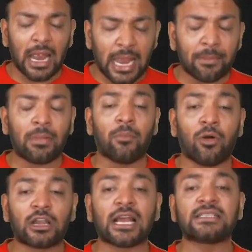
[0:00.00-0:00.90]

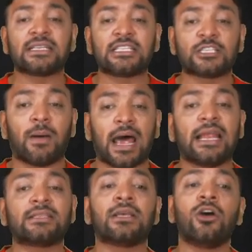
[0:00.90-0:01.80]
amortizes this
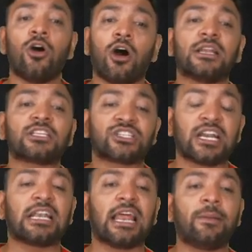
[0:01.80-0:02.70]
balance on a
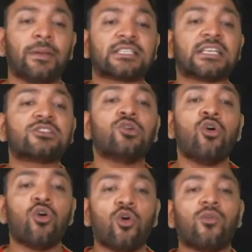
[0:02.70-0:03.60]
straight line basis
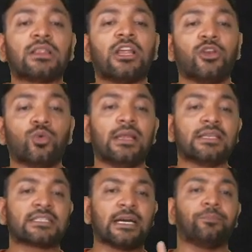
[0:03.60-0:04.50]
over the new
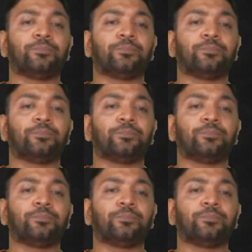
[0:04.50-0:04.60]
lease term.